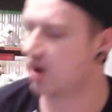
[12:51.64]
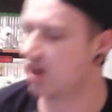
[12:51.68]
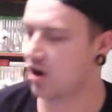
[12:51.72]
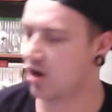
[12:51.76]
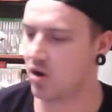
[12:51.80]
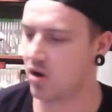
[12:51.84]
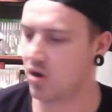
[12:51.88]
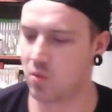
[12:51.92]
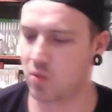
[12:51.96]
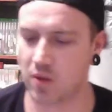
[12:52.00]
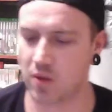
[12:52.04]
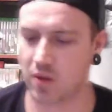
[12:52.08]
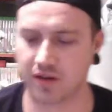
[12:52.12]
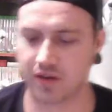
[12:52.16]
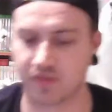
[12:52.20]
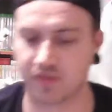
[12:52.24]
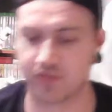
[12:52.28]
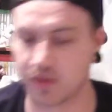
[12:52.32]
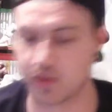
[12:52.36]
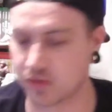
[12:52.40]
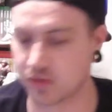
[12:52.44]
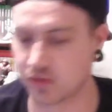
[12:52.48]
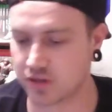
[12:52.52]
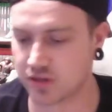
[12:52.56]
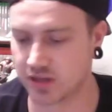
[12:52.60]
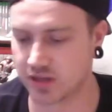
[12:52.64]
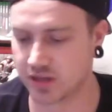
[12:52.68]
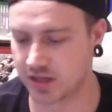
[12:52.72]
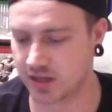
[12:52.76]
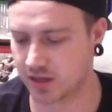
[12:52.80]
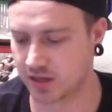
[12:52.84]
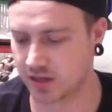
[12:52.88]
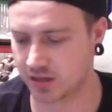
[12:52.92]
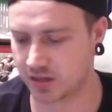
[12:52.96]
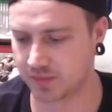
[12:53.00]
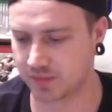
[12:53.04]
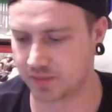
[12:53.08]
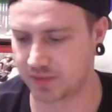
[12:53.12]
One of those
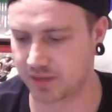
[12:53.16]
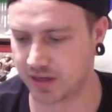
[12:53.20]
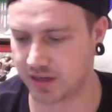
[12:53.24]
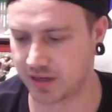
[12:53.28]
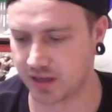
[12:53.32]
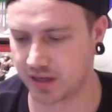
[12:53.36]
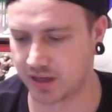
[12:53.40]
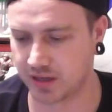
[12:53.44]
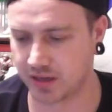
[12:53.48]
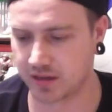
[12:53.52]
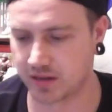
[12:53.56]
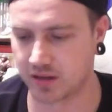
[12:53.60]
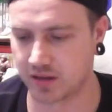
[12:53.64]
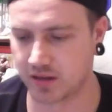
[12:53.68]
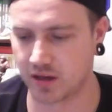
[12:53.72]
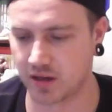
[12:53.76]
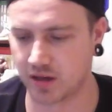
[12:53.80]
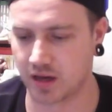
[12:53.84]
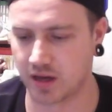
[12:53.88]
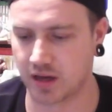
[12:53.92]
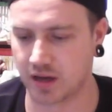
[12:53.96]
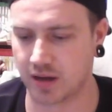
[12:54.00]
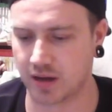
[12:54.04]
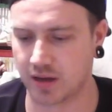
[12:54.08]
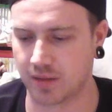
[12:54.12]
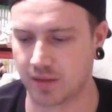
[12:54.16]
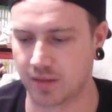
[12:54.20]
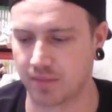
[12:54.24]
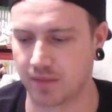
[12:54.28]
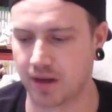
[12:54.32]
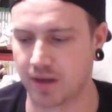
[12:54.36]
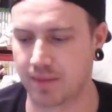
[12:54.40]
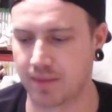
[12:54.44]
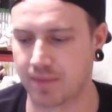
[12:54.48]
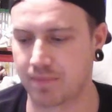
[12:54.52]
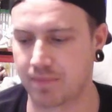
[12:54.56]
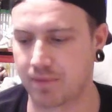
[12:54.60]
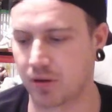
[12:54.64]
things being a
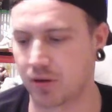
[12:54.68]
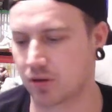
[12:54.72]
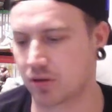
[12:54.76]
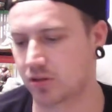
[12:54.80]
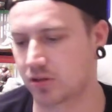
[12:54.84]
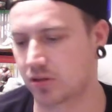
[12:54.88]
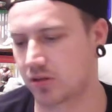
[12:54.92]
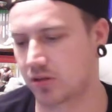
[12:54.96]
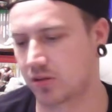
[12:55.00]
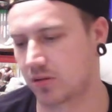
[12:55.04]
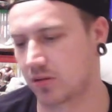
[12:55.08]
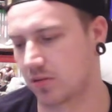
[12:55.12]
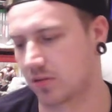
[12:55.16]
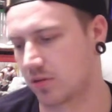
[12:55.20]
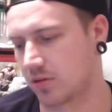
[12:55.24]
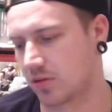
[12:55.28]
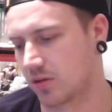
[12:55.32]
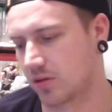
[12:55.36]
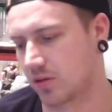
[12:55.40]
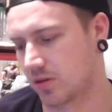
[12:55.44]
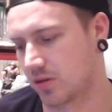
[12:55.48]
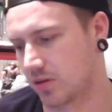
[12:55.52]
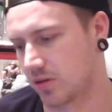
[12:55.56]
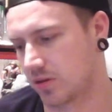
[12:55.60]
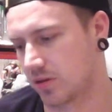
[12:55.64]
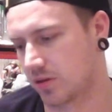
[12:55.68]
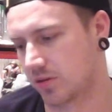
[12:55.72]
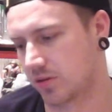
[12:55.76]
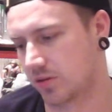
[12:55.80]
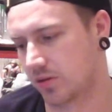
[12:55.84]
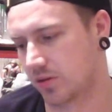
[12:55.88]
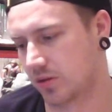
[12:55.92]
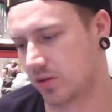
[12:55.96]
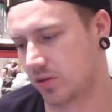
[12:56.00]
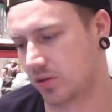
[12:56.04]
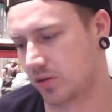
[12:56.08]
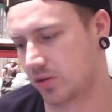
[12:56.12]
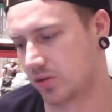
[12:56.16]
boxed
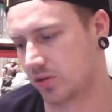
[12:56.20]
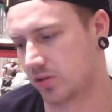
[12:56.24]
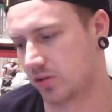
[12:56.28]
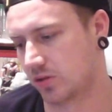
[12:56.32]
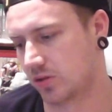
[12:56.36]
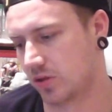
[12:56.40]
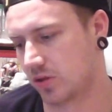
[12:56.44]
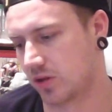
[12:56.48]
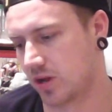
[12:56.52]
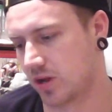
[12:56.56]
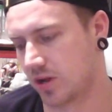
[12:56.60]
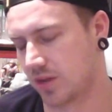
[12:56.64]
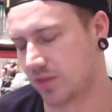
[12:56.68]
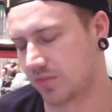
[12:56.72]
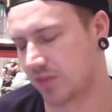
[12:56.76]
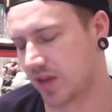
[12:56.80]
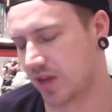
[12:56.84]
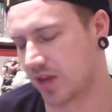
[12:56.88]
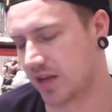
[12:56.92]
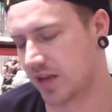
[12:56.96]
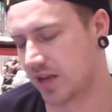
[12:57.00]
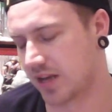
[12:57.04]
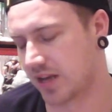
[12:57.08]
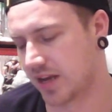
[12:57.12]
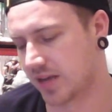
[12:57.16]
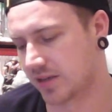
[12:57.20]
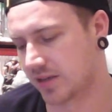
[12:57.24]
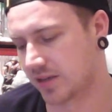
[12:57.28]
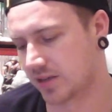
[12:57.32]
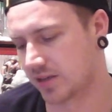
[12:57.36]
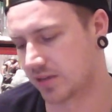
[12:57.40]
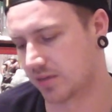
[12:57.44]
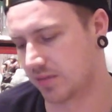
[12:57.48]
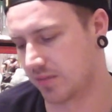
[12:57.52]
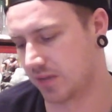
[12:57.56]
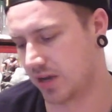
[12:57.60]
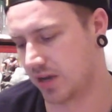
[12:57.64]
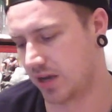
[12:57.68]

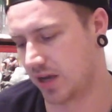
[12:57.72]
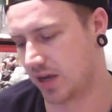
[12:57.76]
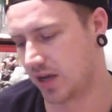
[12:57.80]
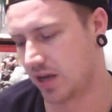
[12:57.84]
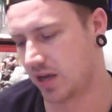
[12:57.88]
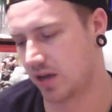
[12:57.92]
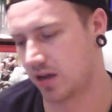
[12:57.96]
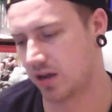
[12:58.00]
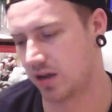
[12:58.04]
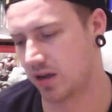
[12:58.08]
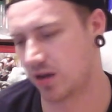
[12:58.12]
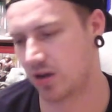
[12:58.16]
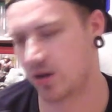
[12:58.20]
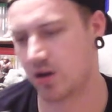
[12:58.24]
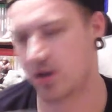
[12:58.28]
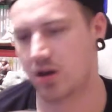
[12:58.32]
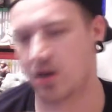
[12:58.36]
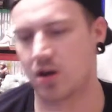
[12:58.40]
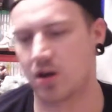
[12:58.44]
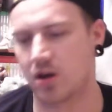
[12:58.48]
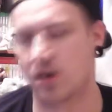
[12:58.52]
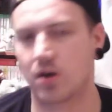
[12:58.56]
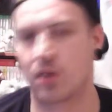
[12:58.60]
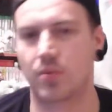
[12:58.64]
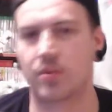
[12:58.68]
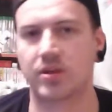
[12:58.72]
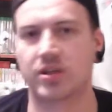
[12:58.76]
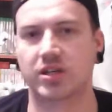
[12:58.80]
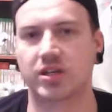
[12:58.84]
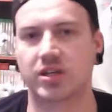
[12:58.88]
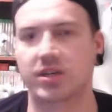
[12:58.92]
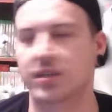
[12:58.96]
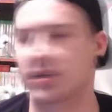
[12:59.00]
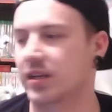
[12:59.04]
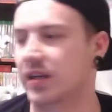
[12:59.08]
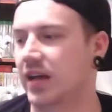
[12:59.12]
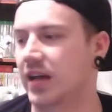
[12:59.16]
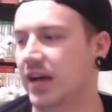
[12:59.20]
NES Mini, which I
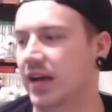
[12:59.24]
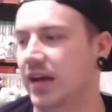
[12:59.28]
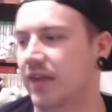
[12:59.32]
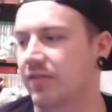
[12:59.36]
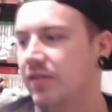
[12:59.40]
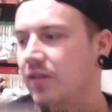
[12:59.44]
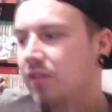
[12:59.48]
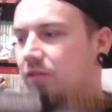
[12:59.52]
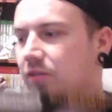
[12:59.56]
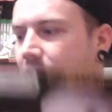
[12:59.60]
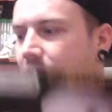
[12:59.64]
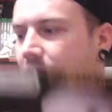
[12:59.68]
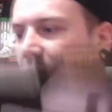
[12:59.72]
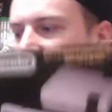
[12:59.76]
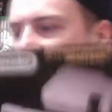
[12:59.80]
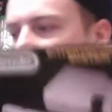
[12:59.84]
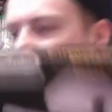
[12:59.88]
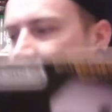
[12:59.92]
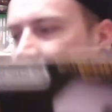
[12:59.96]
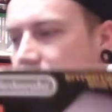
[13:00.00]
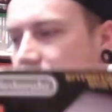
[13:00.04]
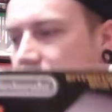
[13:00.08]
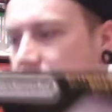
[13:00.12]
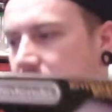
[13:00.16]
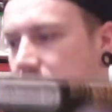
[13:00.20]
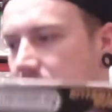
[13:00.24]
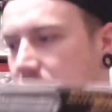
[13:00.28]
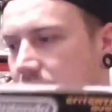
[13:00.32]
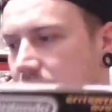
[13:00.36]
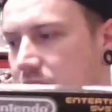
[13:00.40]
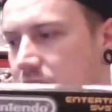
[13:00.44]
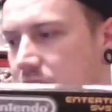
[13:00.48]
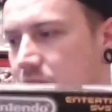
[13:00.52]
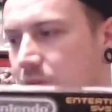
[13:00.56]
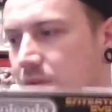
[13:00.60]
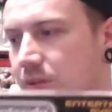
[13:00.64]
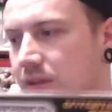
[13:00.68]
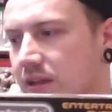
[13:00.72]
didn't have. I've got the
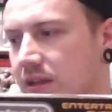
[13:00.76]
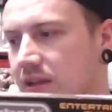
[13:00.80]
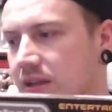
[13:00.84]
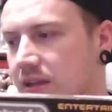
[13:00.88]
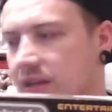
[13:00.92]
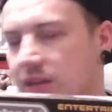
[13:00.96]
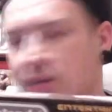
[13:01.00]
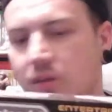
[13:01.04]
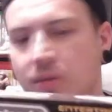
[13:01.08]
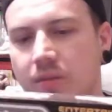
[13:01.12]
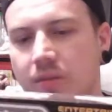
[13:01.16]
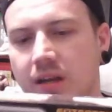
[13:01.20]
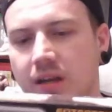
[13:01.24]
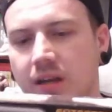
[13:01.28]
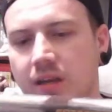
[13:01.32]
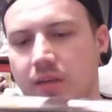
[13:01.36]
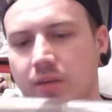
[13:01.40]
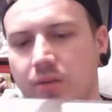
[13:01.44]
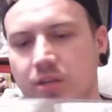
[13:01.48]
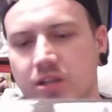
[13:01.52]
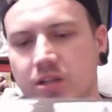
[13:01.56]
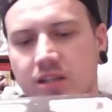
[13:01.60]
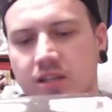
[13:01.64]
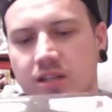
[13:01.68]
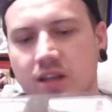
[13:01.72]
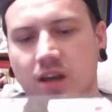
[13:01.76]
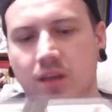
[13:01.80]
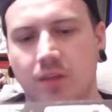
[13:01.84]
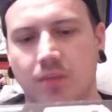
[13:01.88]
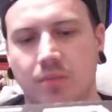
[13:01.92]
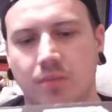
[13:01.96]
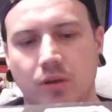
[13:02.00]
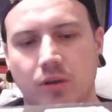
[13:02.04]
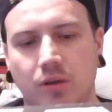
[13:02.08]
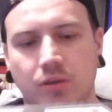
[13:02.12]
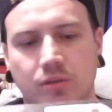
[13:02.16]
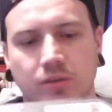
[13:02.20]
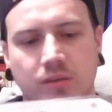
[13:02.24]
Super Nintendo Mini, which is
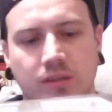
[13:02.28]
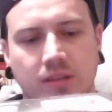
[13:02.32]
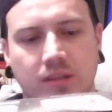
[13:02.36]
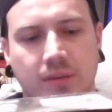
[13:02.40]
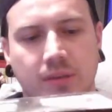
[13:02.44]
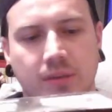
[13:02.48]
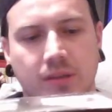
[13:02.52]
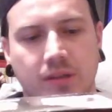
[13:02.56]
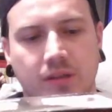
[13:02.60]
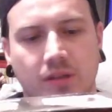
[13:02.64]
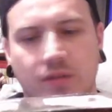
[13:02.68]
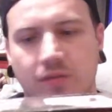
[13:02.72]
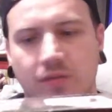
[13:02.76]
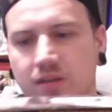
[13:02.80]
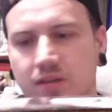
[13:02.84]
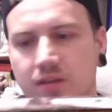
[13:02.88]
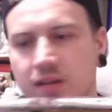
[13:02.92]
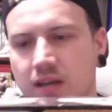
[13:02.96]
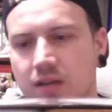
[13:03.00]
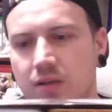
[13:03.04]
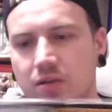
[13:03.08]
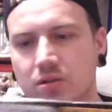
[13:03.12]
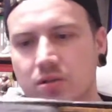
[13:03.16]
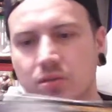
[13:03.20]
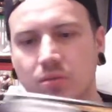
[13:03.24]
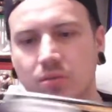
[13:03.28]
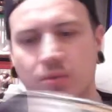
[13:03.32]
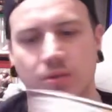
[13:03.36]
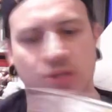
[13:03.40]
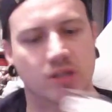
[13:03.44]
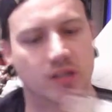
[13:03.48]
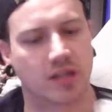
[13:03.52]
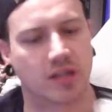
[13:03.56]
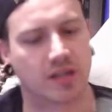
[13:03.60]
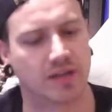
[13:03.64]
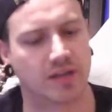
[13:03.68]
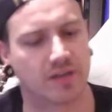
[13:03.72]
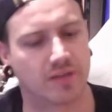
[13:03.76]
unboxed, which is at my girlfriend's house, which I
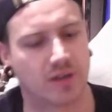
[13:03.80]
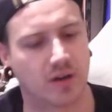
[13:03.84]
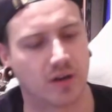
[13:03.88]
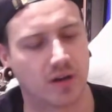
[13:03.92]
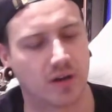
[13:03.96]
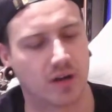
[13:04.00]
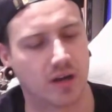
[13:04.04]
gave her.